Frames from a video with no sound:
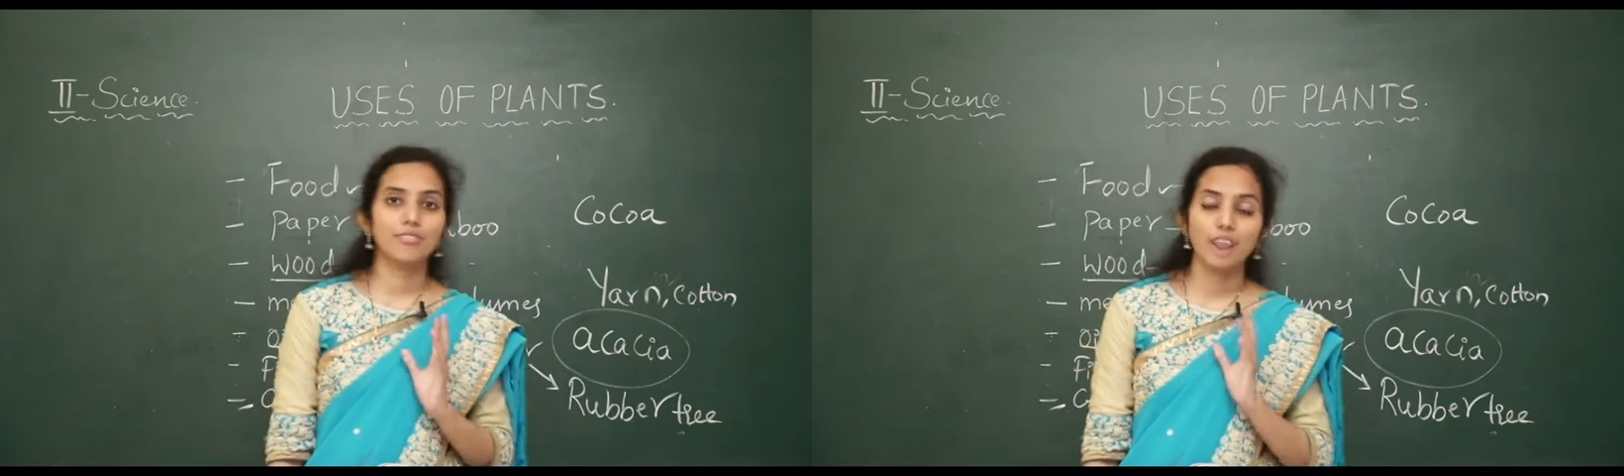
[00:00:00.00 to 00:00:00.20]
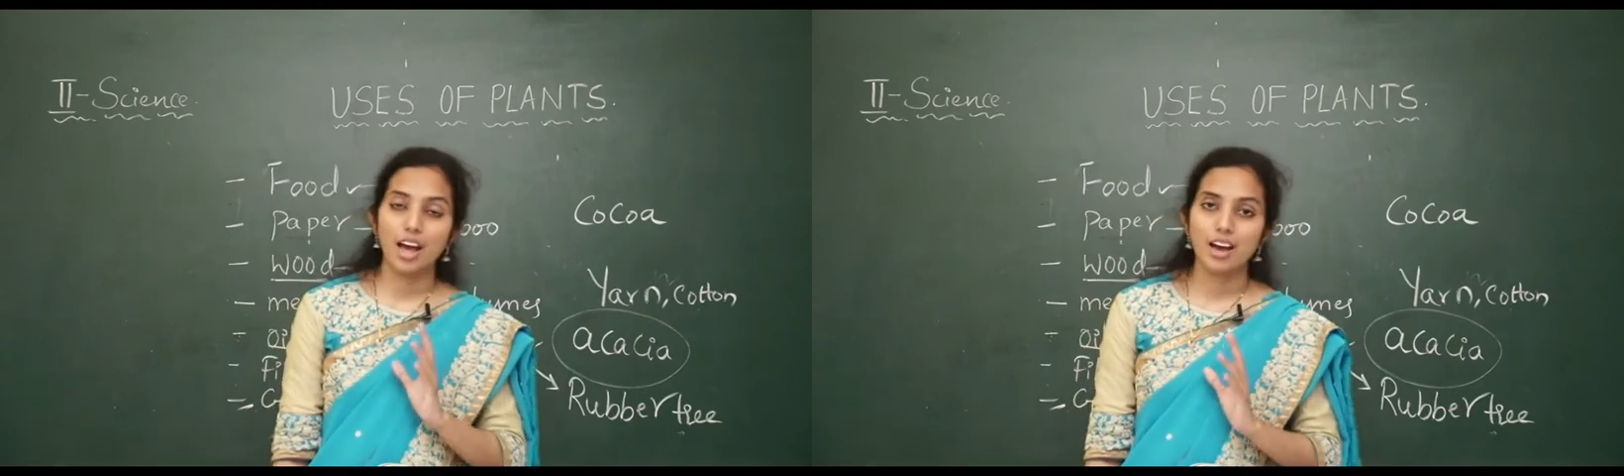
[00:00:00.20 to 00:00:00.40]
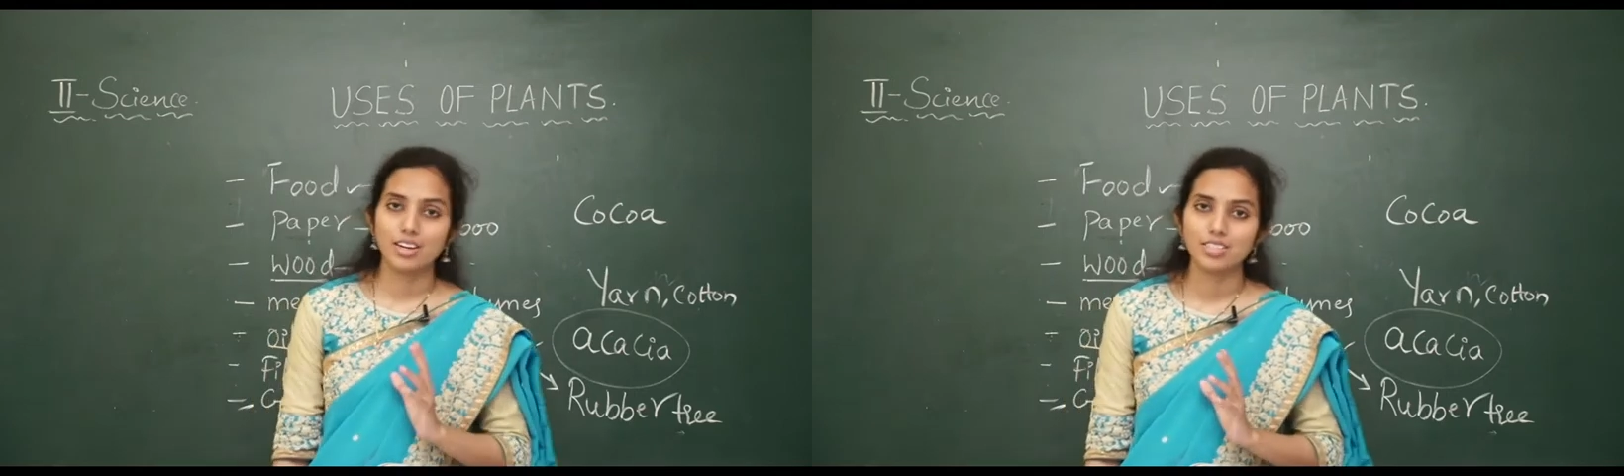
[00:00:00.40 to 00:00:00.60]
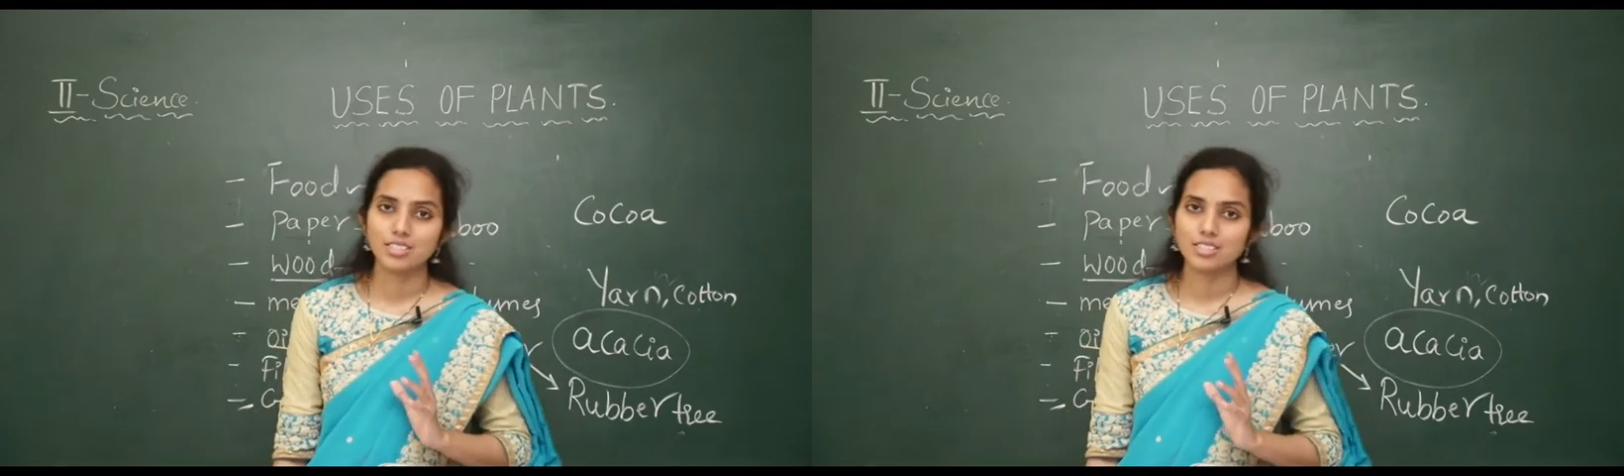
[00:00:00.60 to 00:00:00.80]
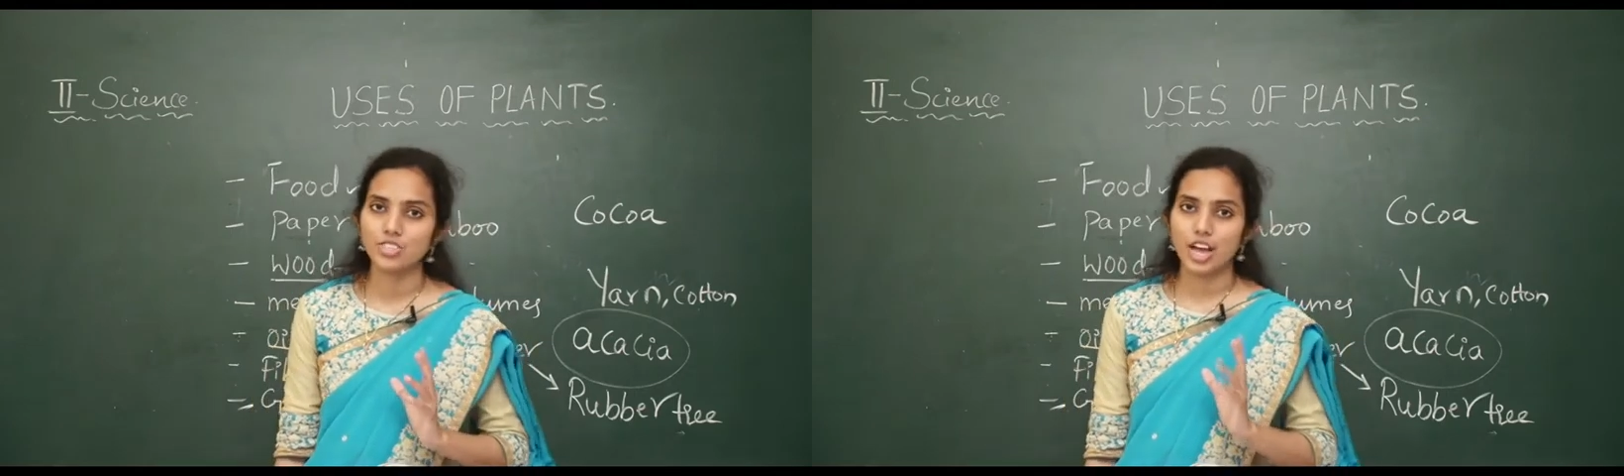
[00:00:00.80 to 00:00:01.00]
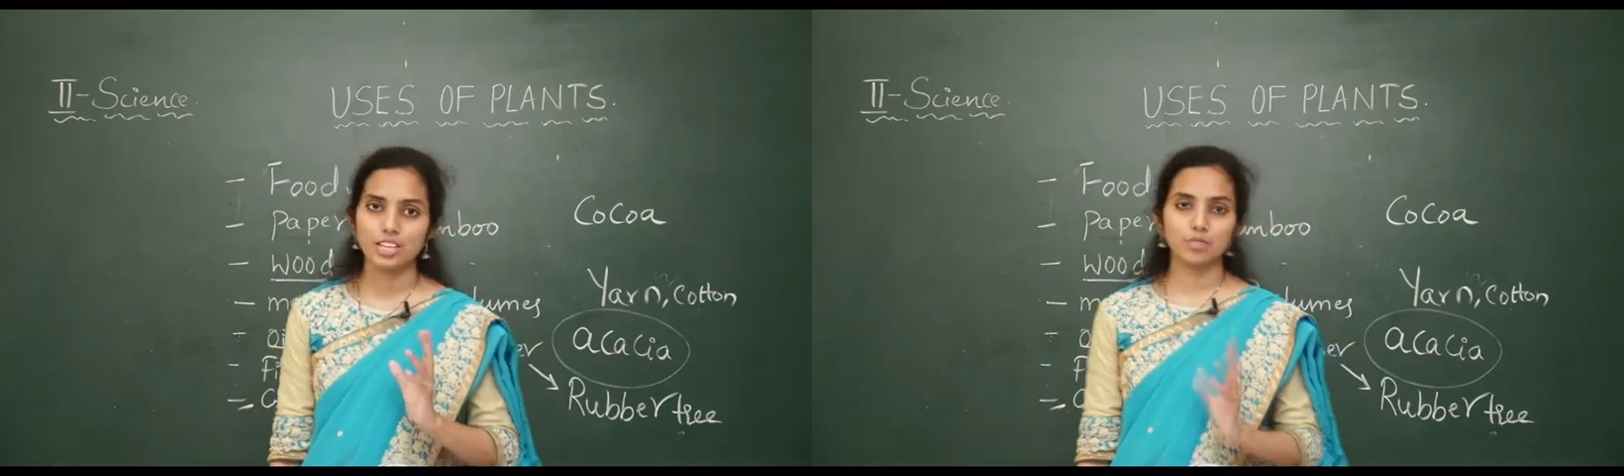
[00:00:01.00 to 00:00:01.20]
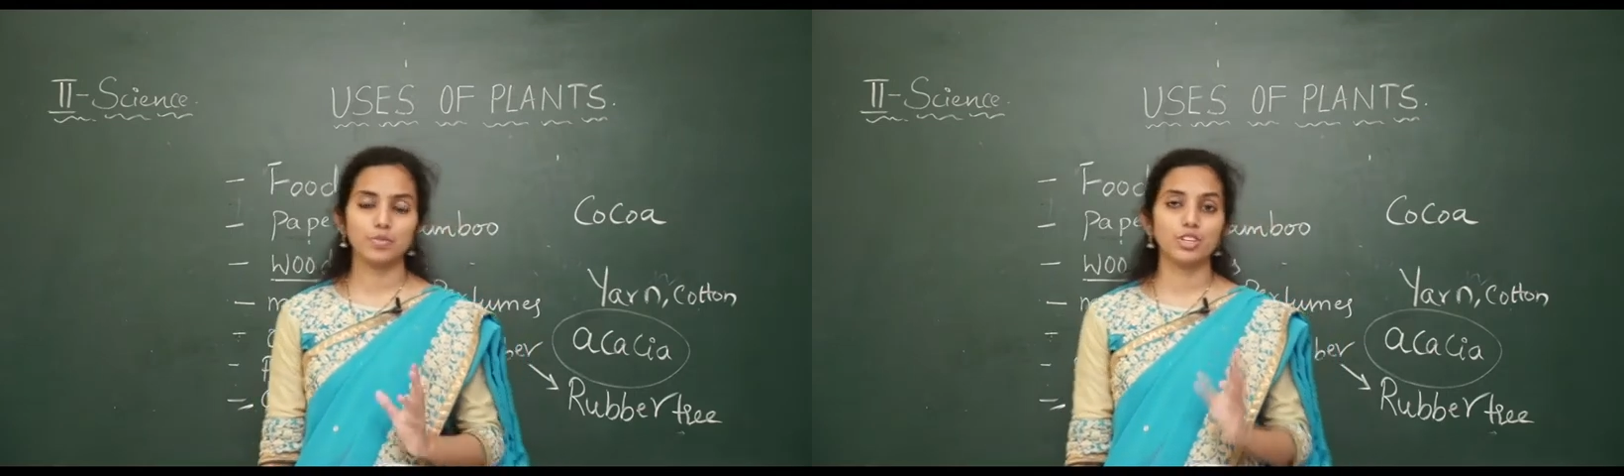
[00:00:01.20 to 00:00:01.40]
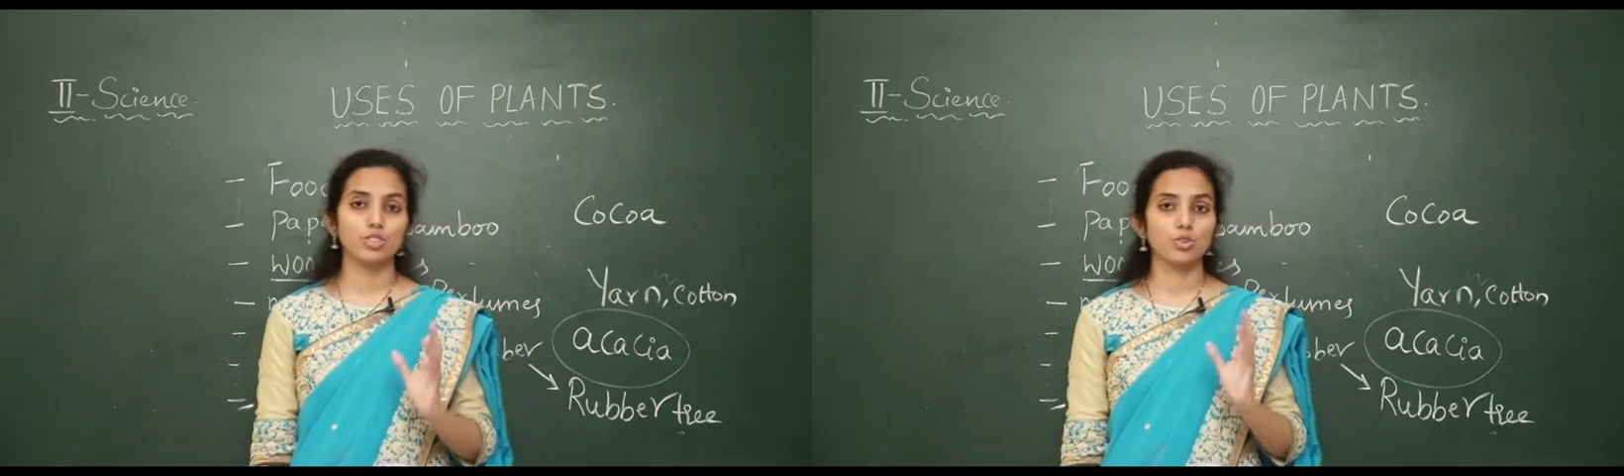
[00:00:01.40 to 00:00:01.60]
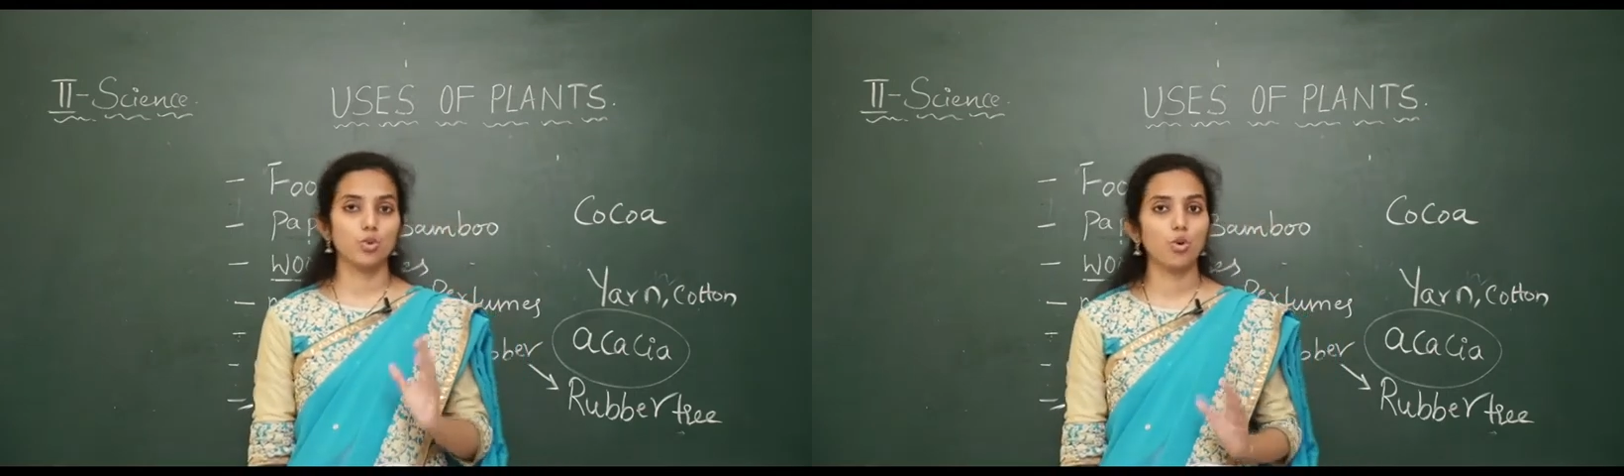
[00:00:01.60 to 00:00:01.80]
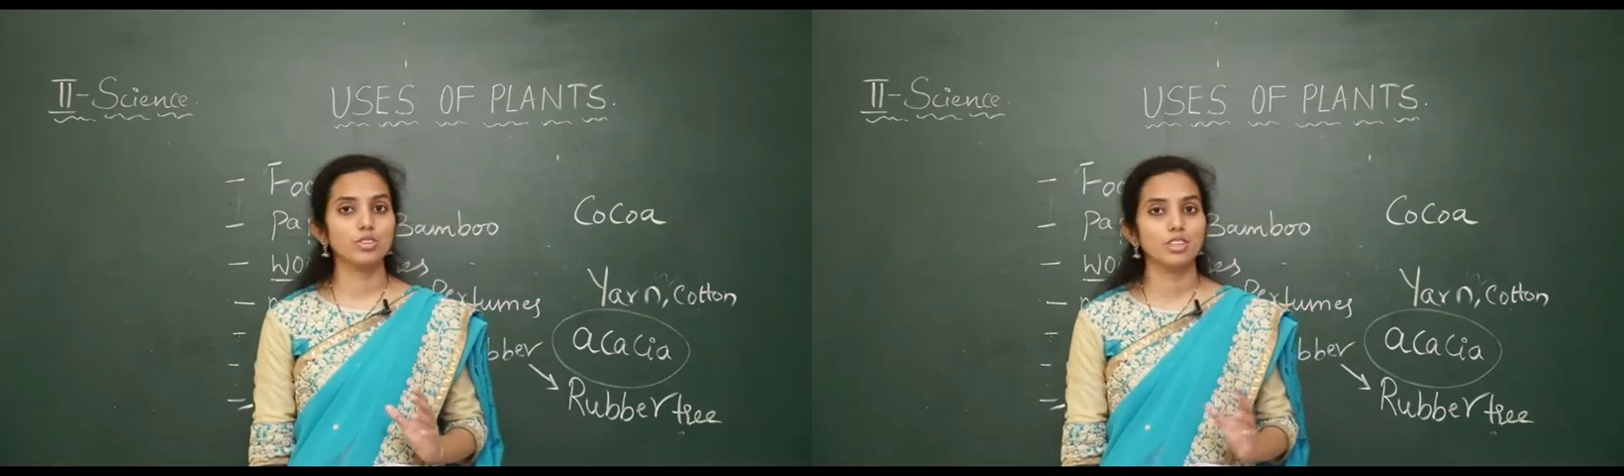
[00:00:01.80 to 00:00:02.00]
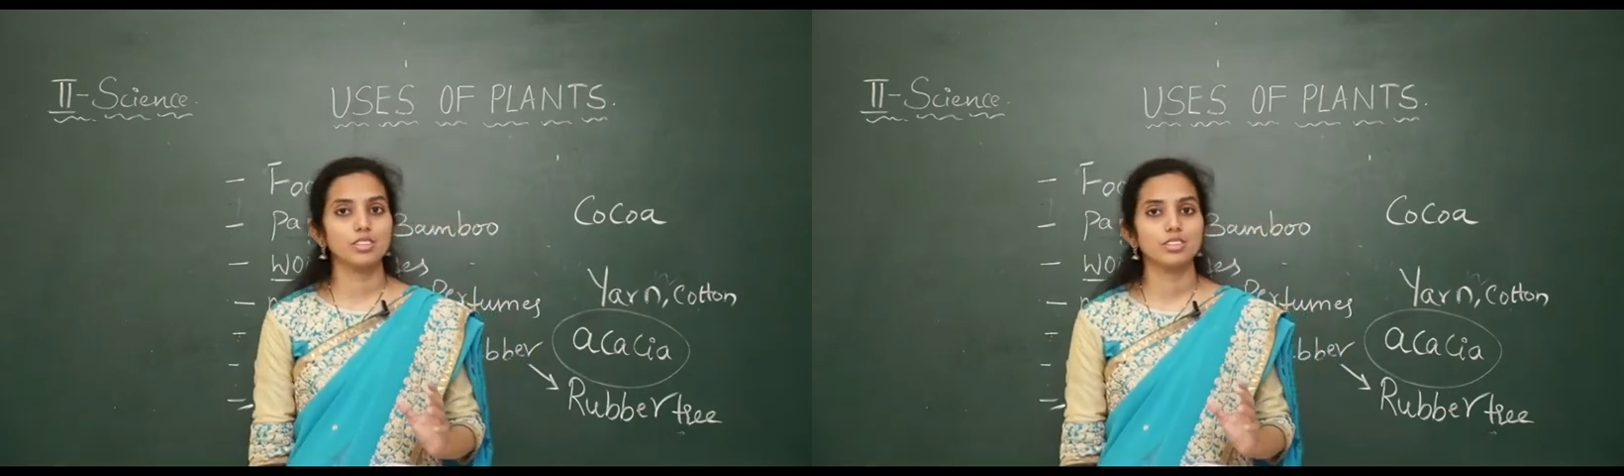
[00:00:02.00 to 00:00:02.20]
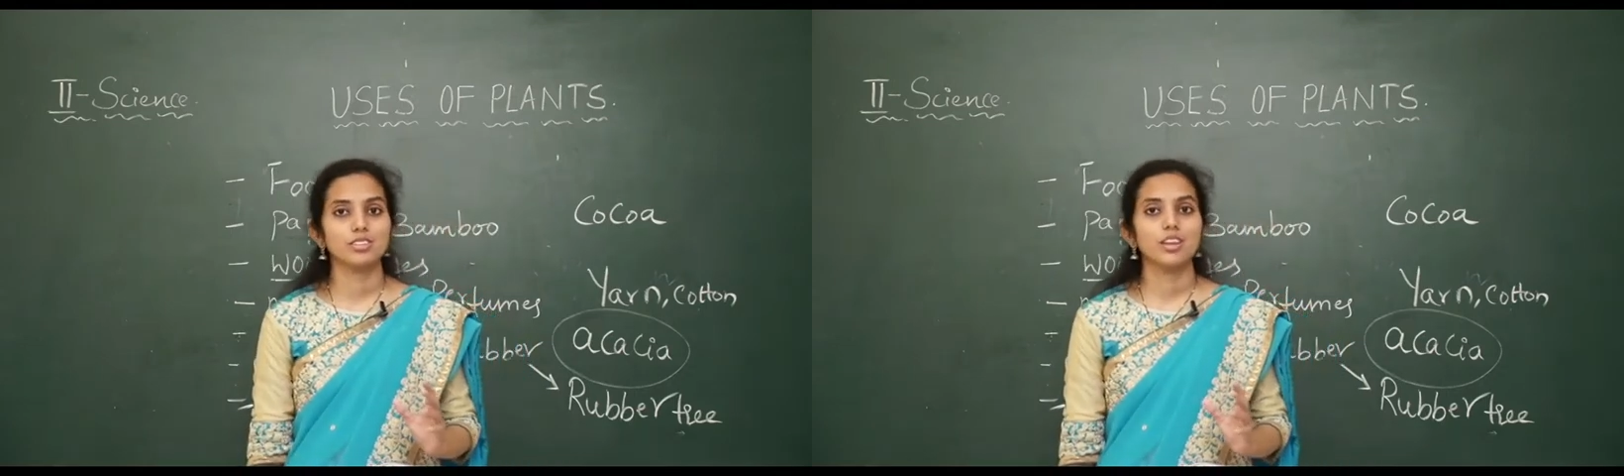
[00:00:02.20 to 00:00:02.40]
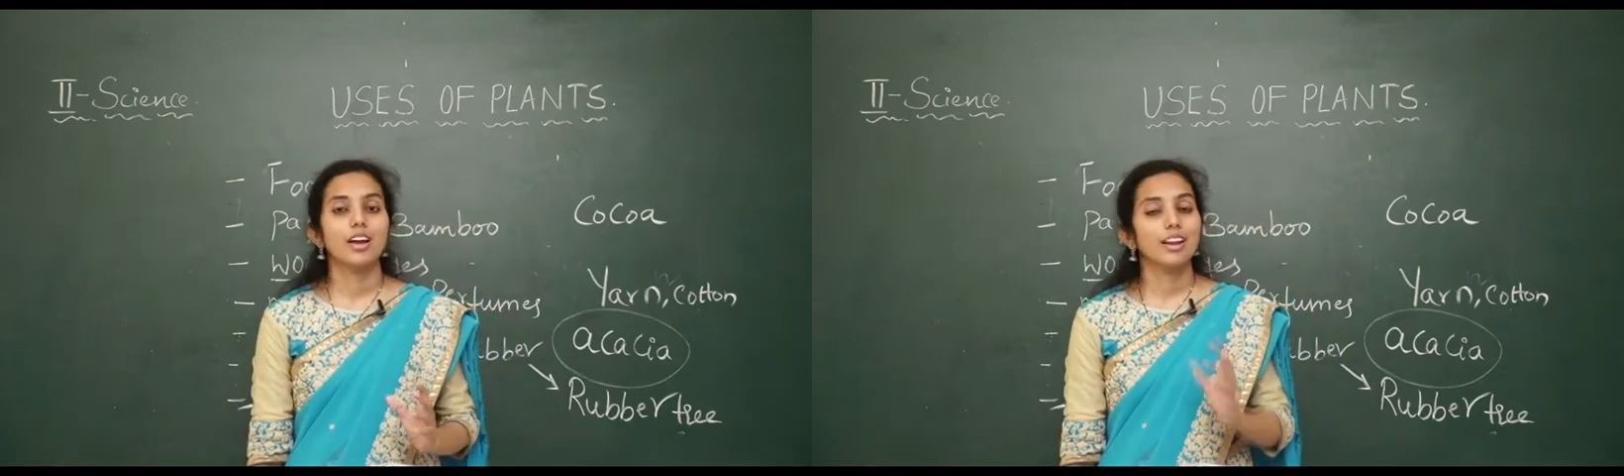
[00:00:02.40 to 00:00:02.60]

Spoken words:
flowers, jasmines, roses,